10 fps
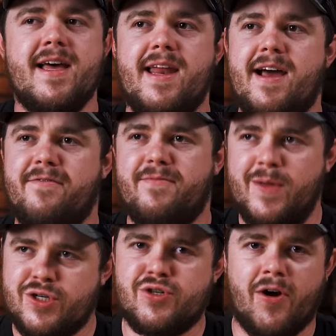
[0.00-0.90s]
And I've
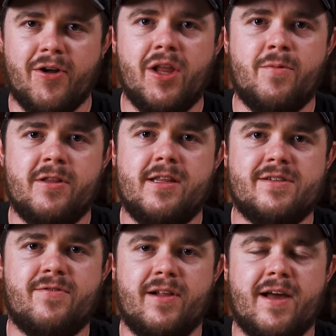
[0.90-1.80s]
been struggling with
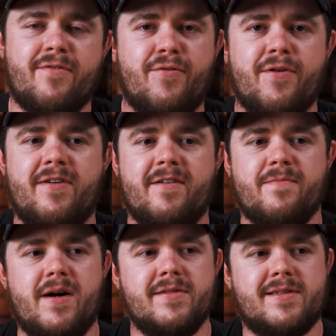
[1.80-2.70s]
this for like four or five
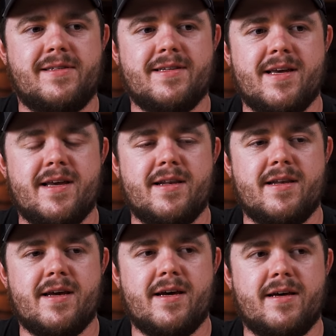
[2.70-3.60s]
months,
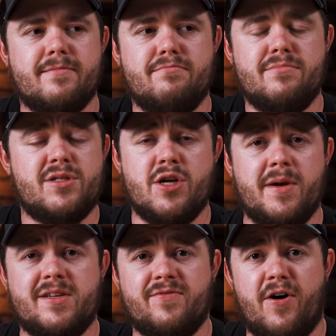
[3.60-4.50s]
and uh, it's
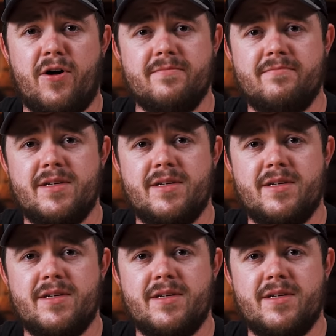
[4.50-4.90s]
nobody's fault.